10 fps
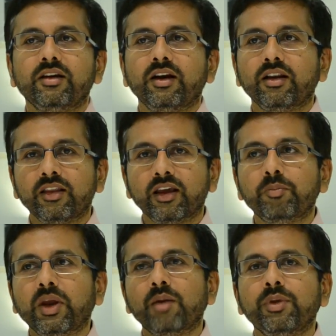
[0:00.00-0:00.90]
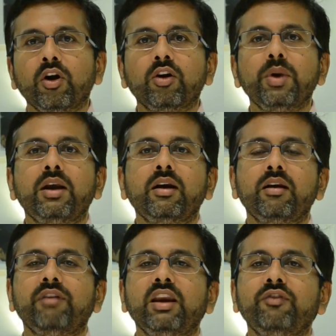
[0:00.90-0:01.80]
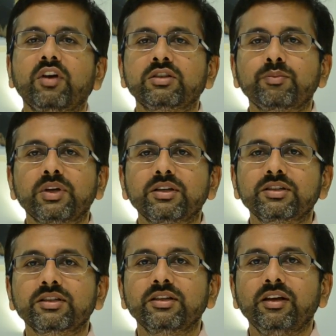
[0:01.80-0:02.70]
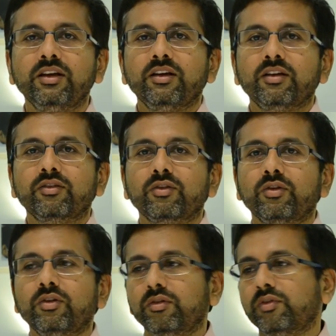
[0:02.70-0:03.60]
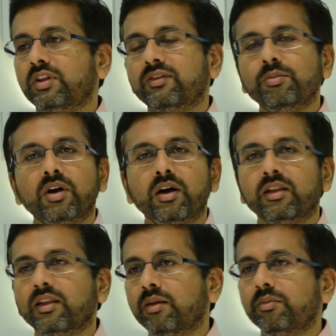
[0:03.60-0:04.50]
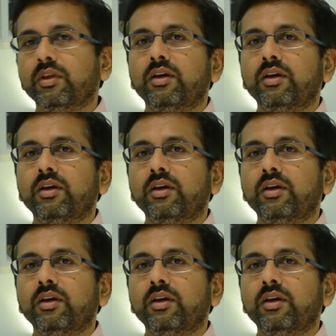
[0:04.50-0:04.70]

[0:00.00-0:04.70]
And they are becoming automated at a very fast pace. So with a SIM card in them, the